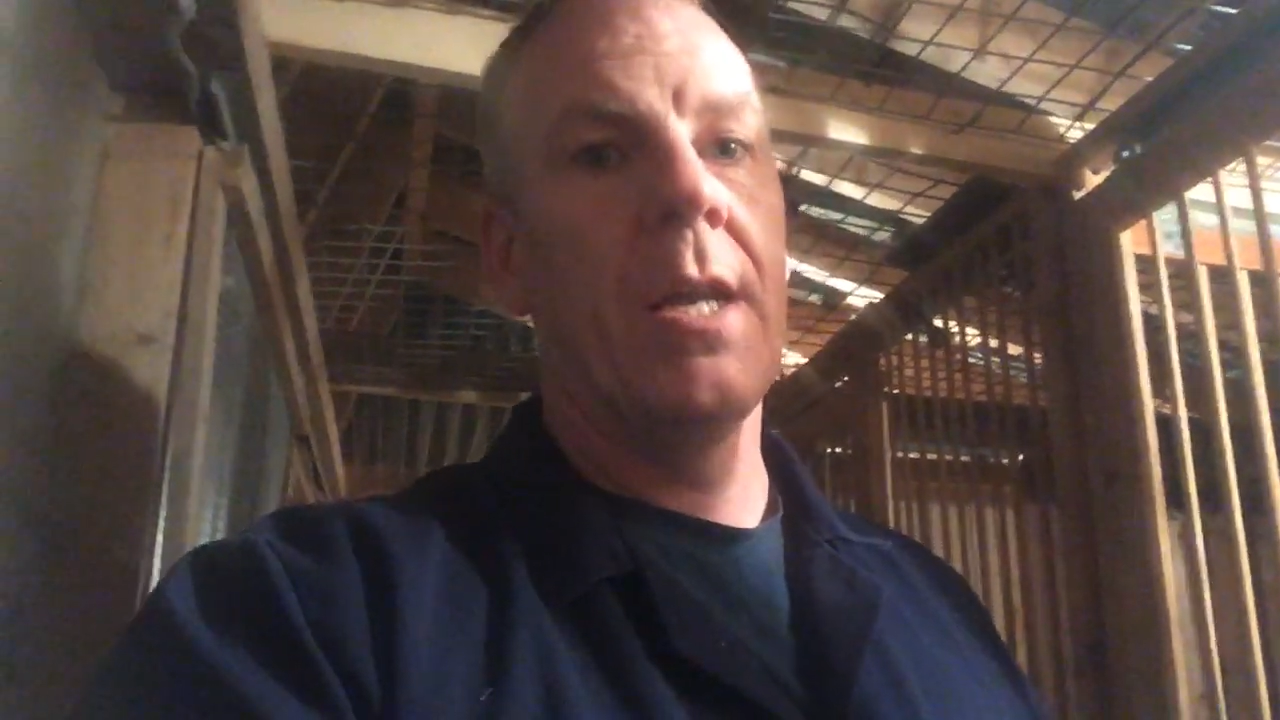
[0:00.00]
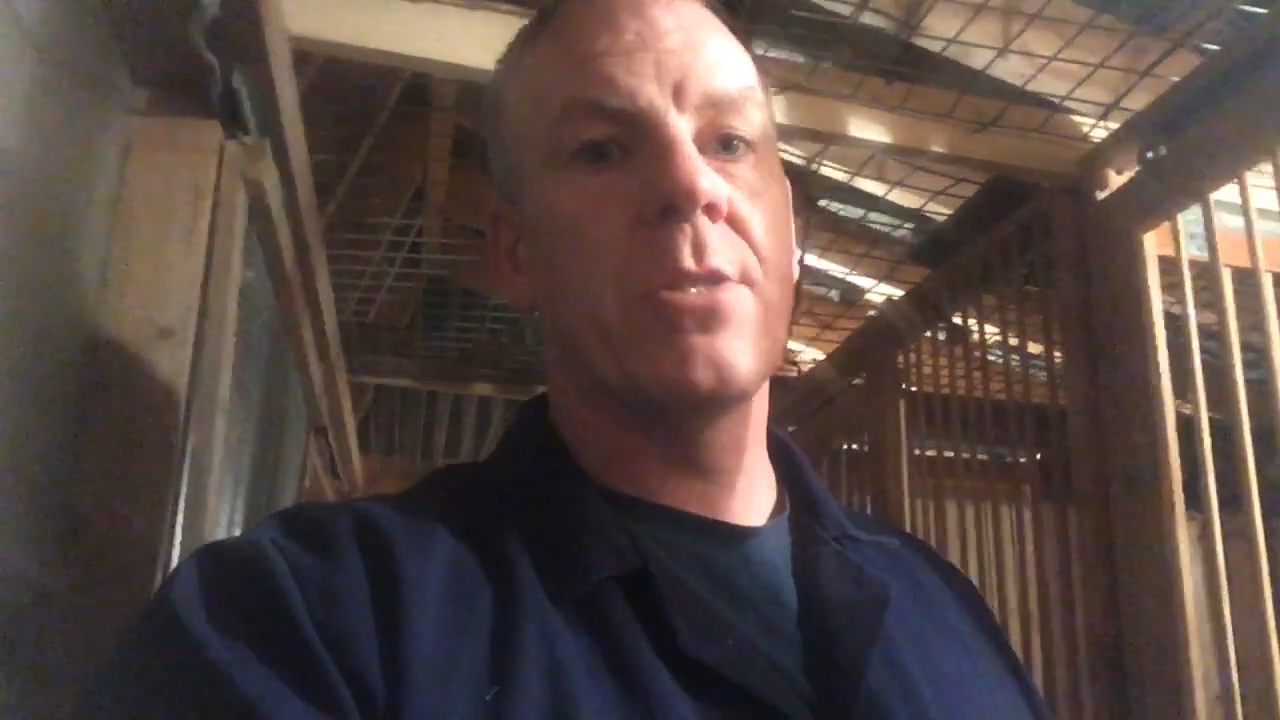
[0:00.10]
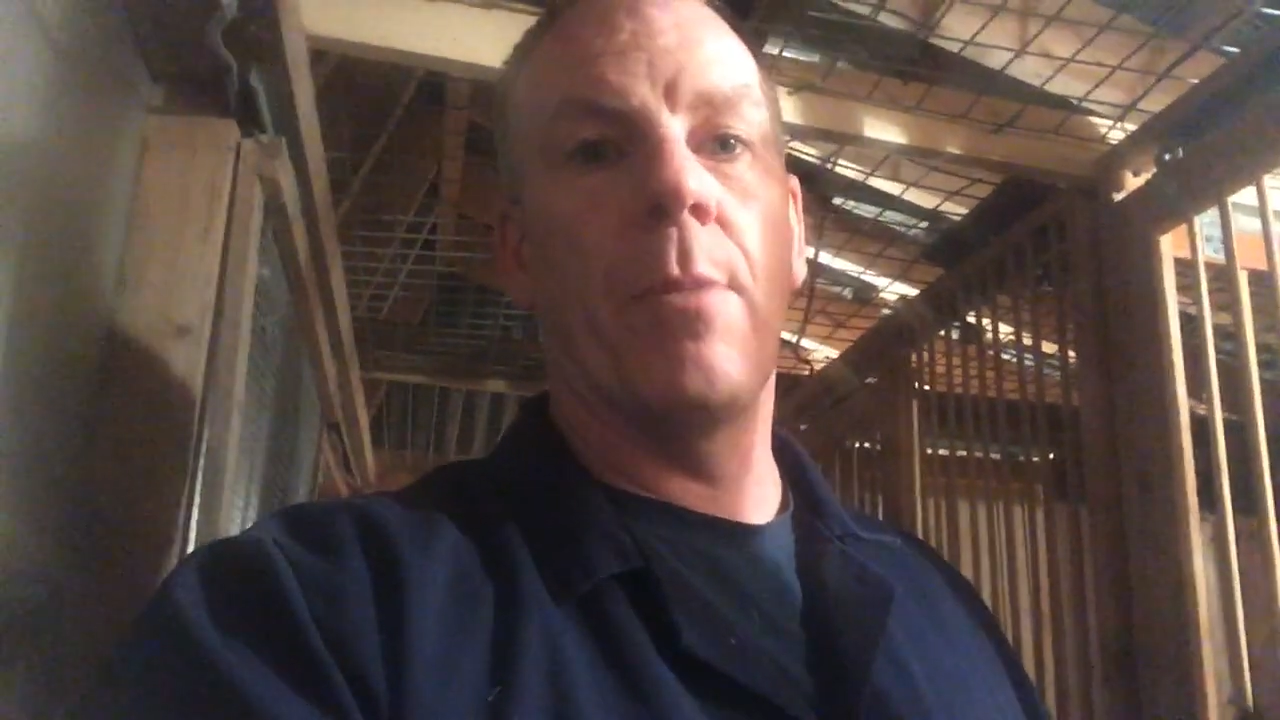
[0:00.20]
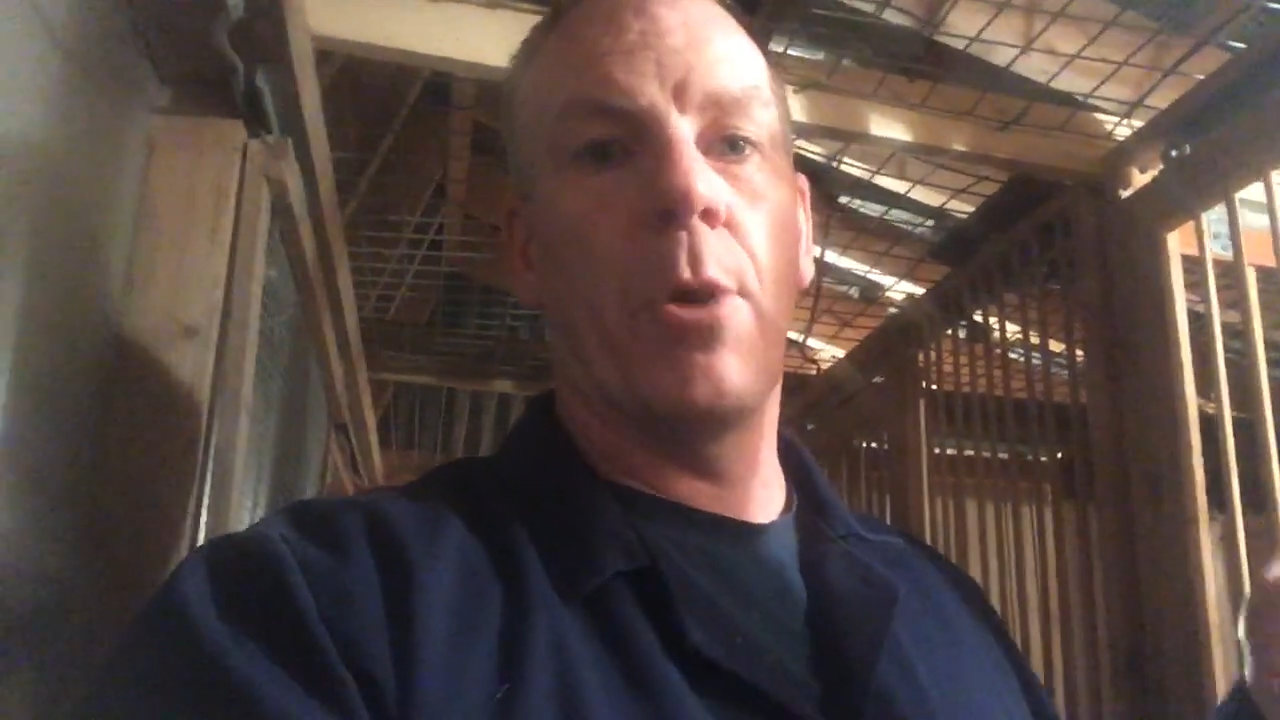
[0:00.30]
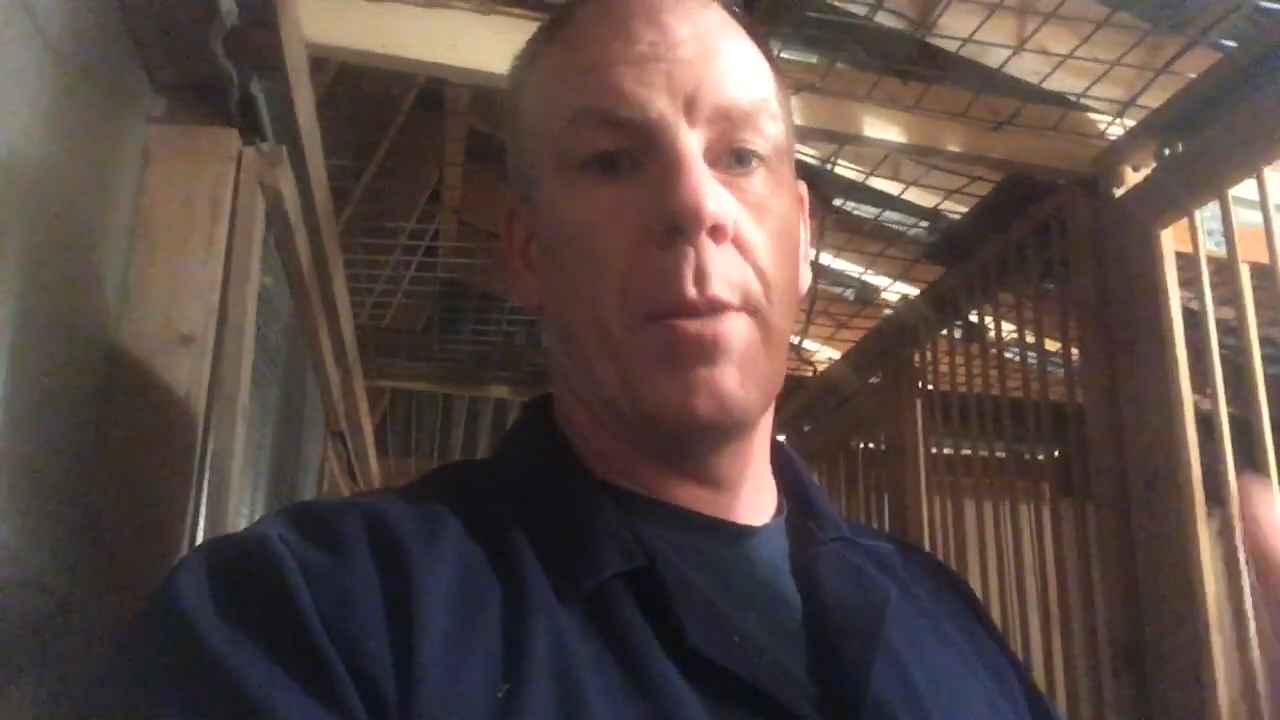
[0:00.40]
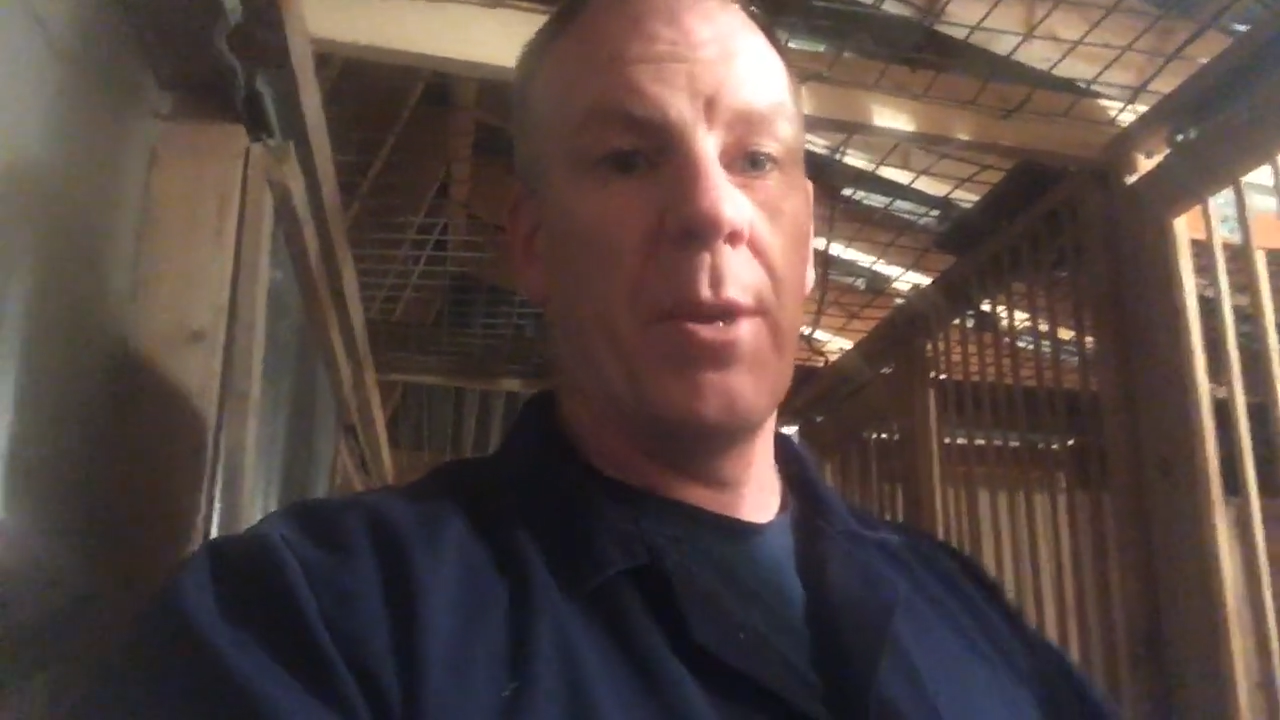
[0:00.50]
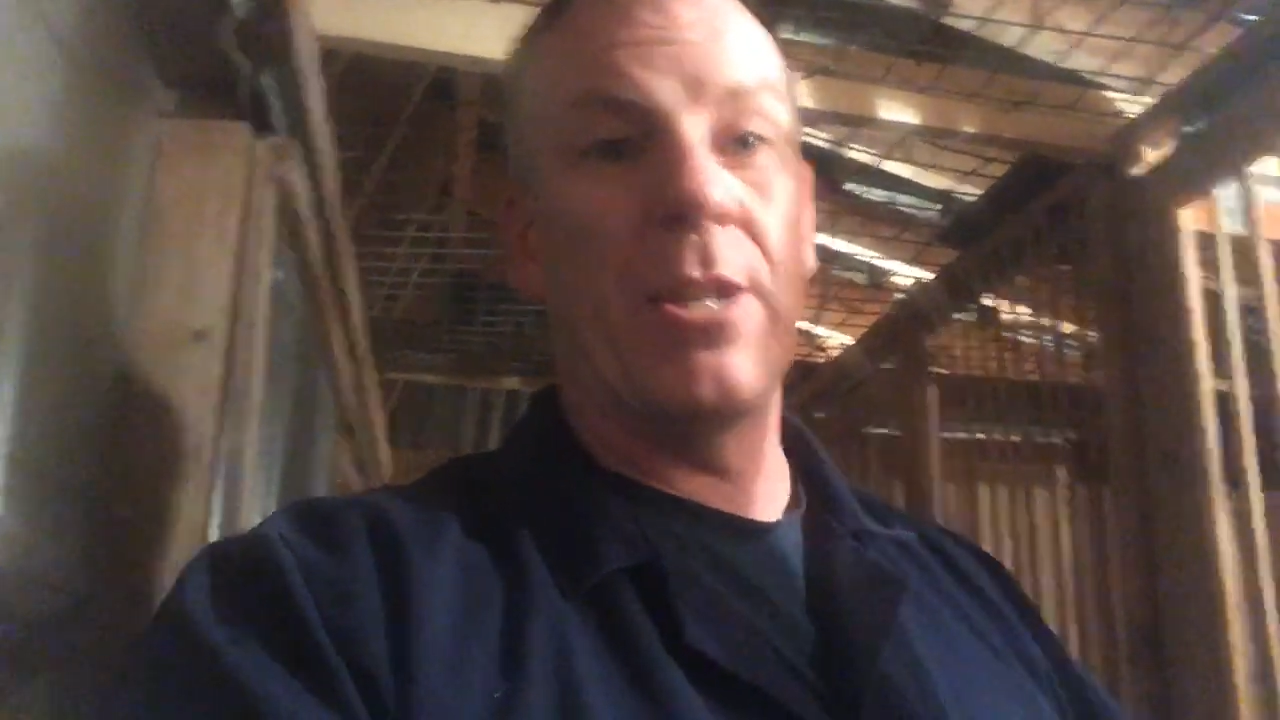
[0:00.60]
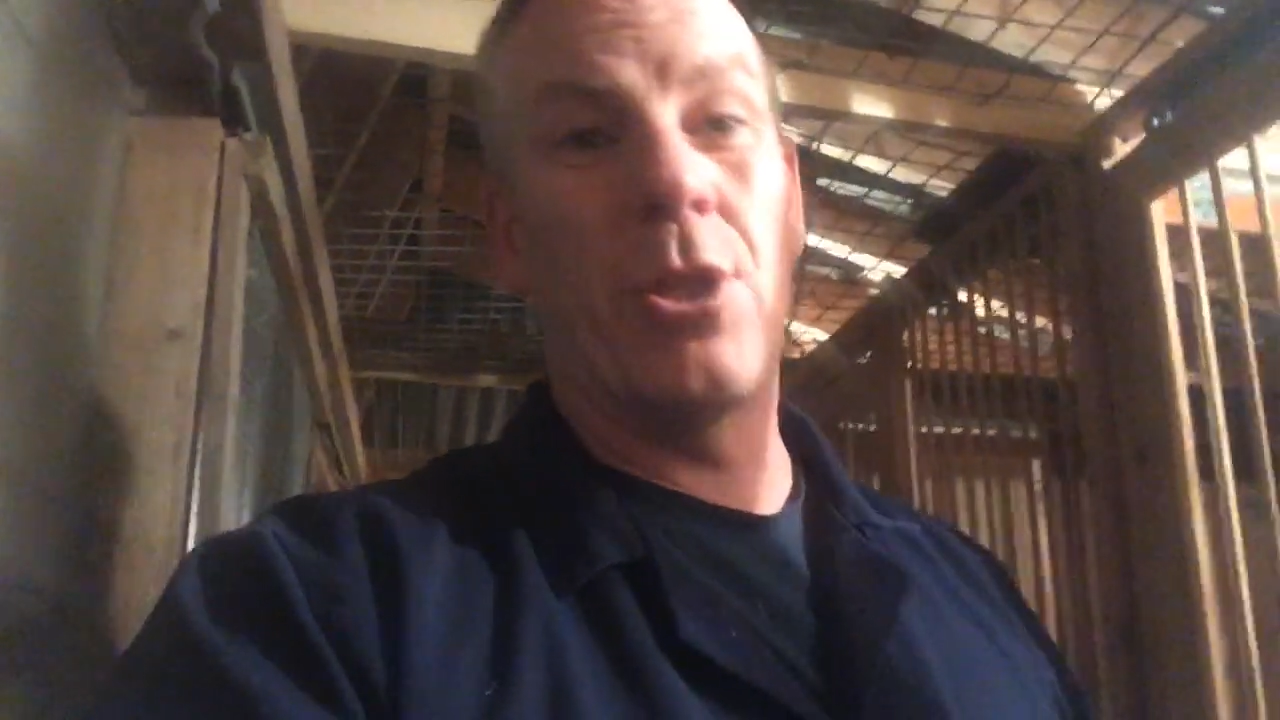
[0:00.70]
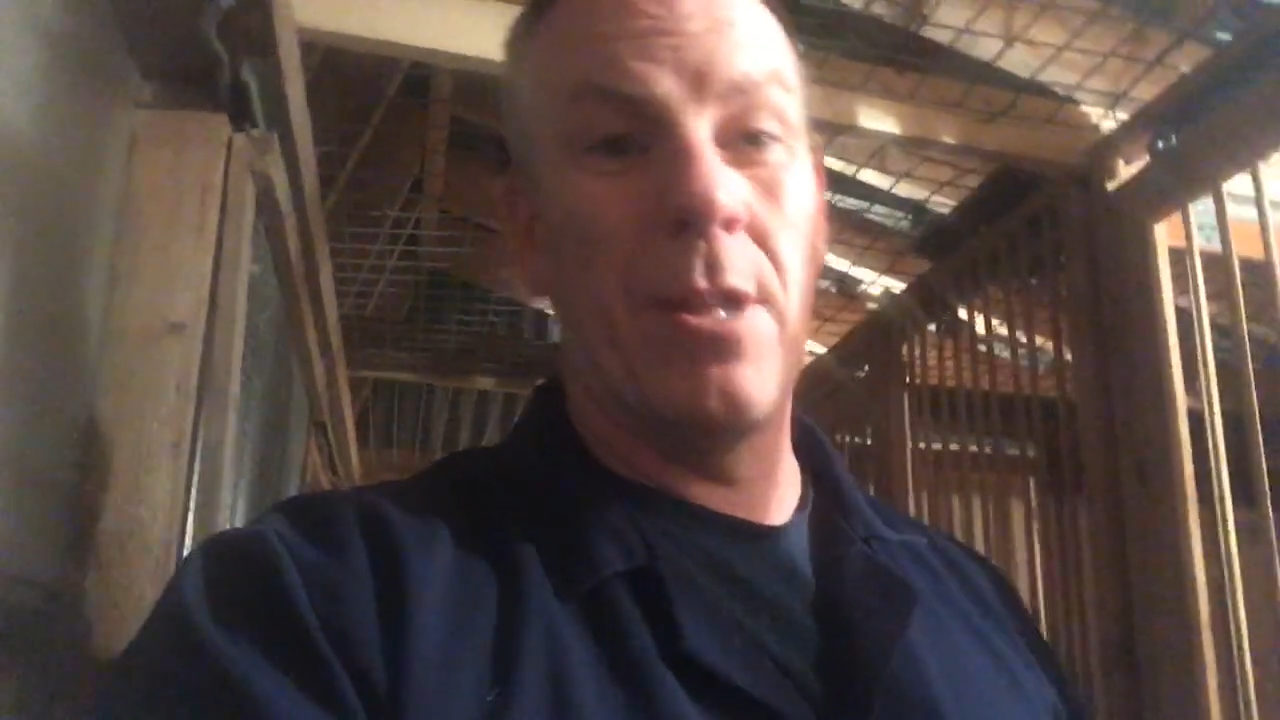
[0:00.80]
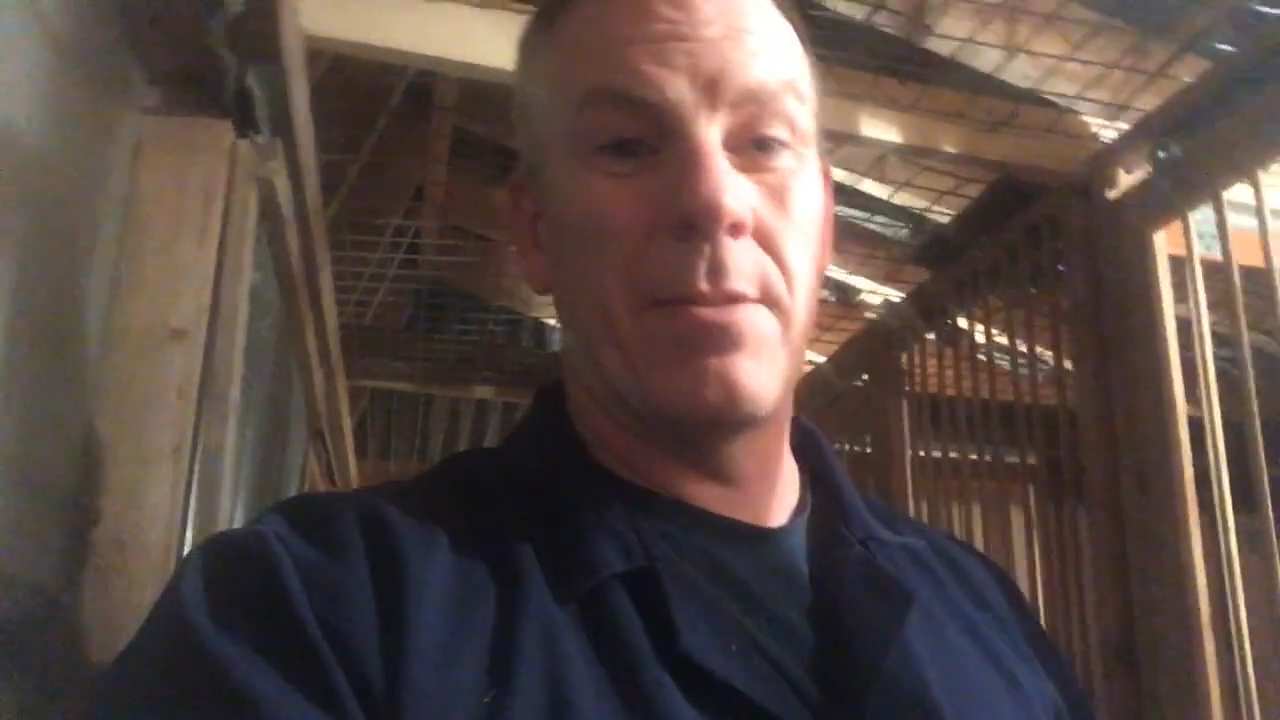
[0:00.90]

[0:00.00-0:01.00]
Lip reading: So I'm going to bring